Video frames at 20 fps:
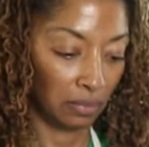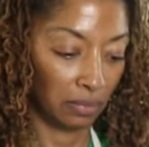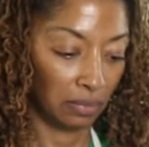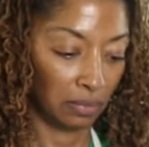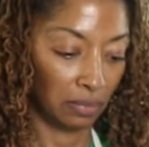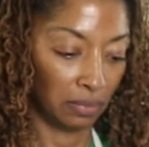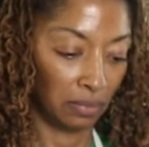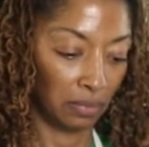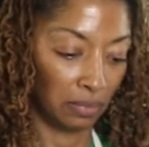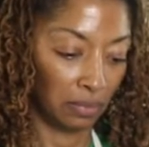
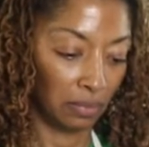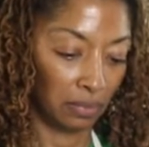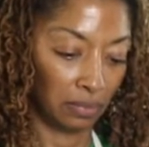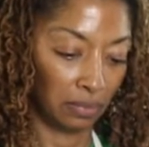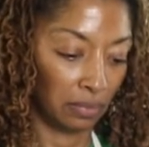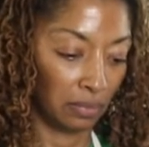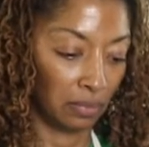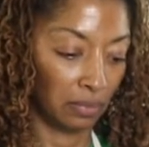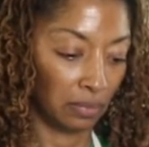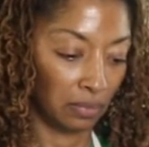
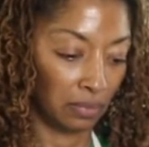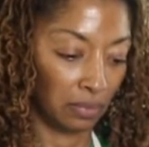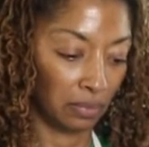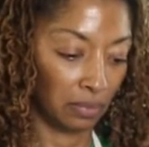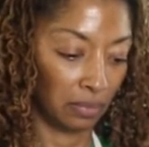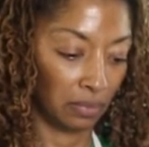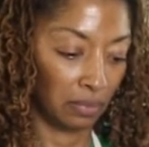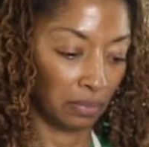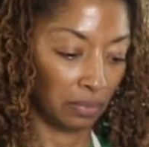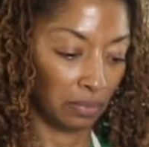
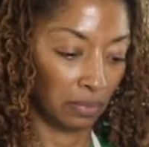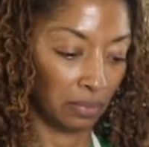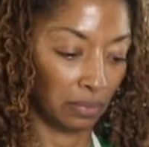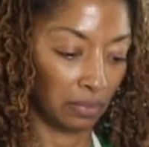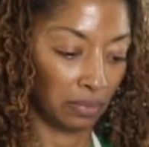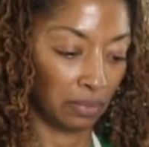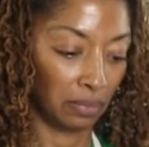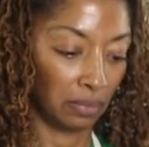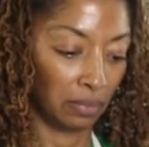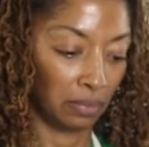
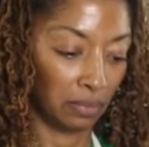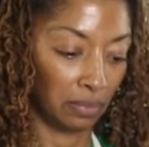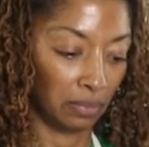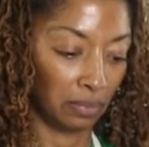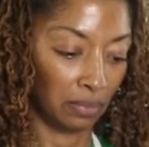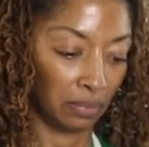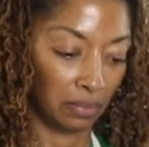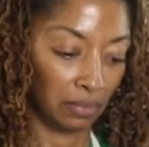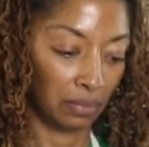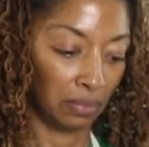
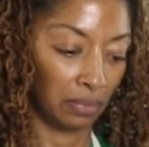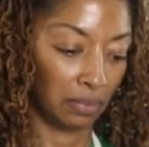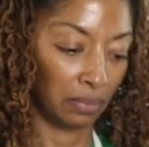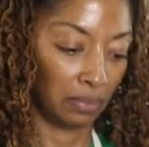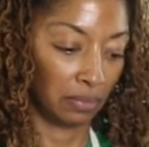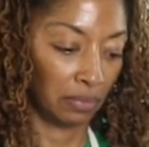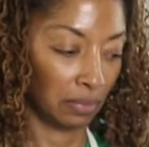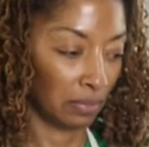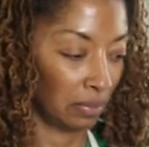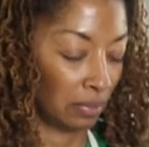
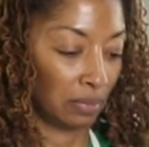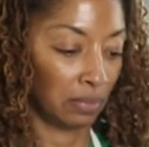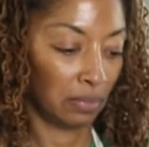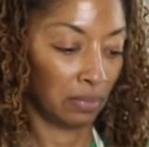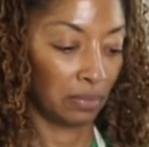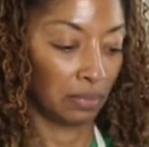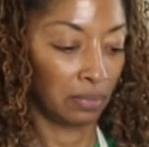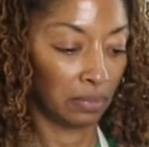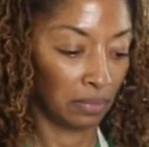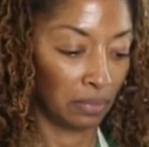
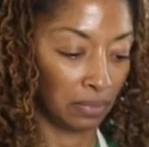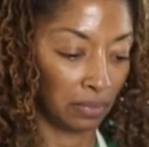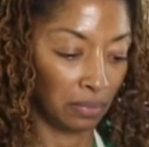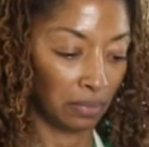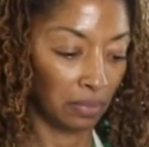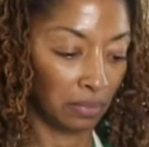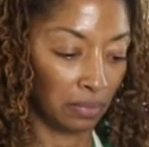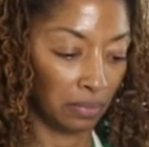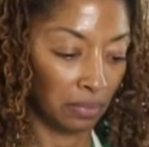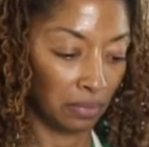
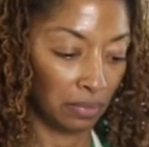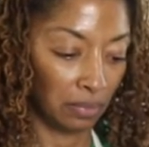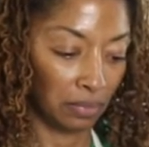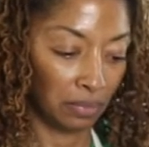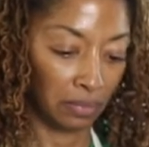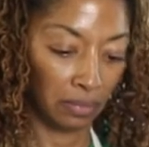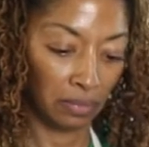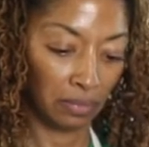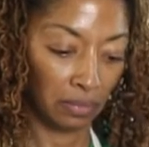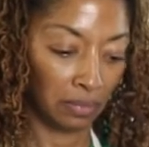
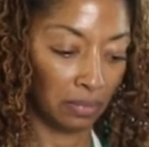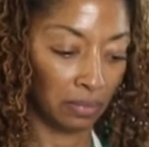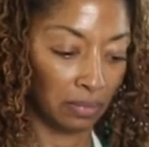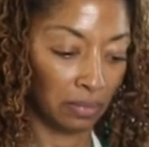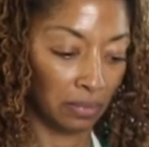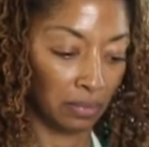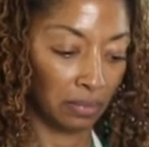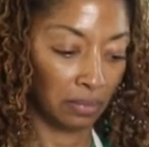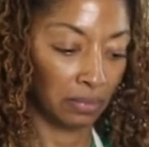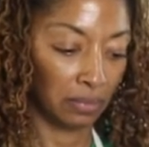
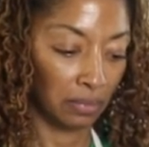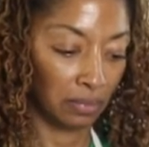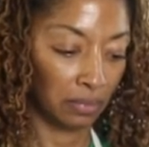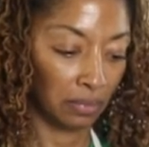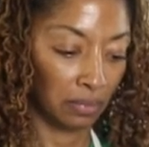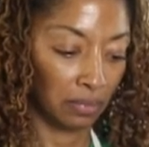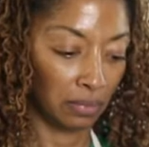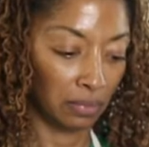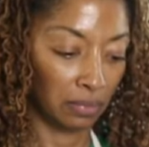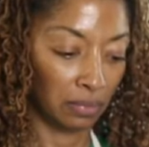
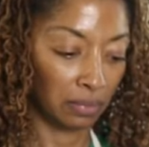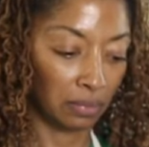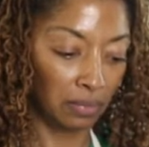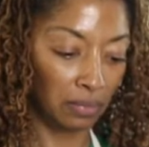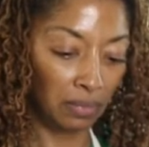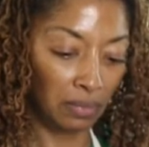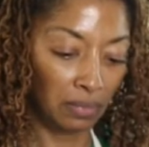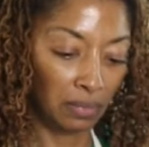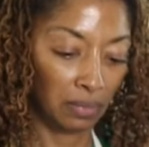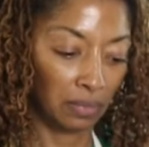
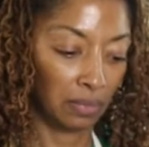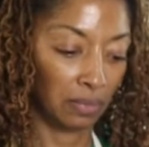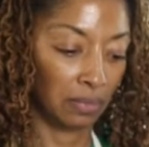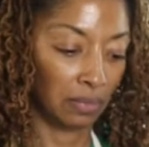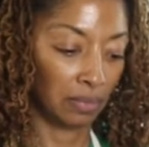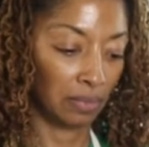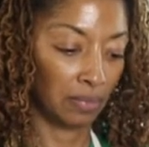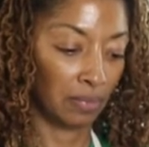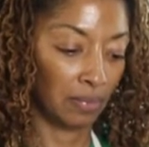(silence)